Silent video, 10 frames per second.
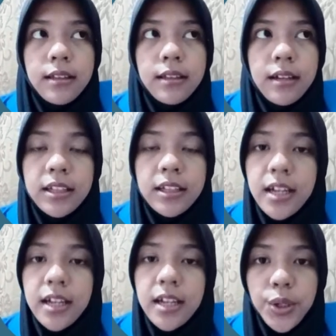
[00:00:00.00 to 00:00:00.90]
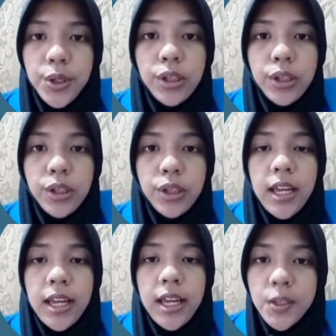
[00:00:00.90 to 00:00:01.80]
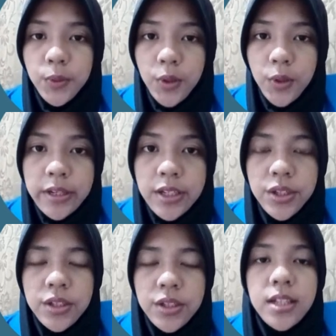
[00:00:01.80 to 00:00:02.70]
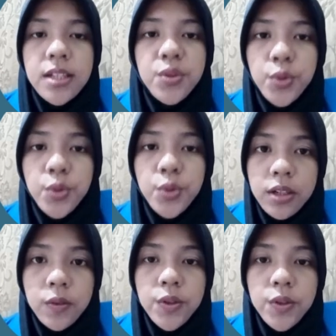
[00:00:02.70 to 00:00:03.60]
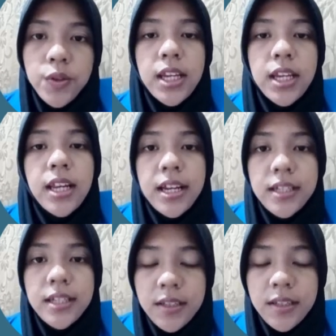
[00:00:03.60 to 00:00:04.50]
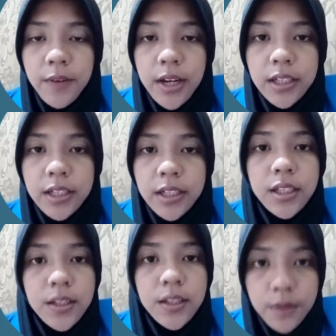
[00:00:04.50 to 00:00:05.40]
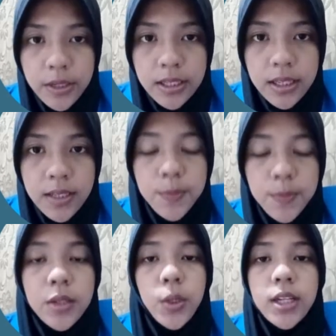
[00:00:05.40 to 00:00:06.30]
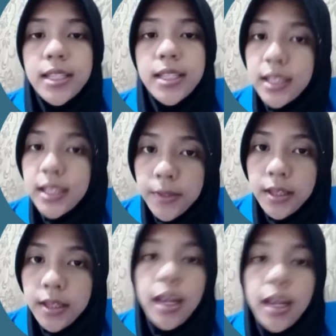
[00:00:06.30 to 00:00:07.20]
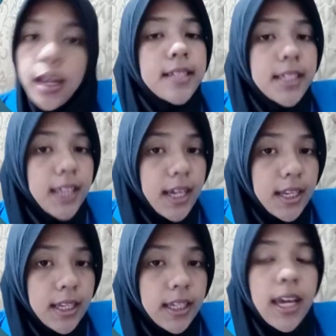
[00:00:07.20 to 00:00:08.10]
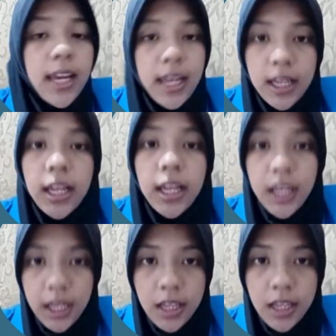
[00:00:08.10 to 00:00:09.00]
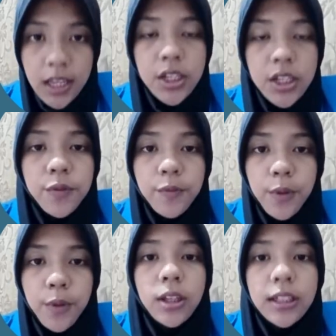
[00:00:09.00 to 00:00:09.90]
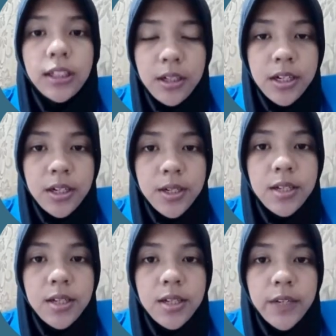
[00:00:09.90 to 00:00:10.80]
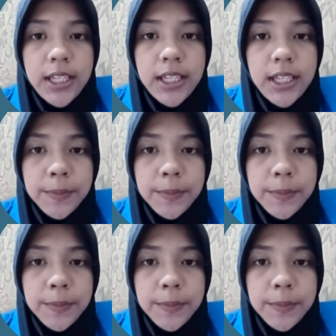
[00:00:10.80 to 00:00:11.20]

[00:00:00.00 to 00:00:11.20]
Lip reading: the title Exploring Students' Struggles in Identifying the Differences Between Skimming and Scanning in English for Learners Reading.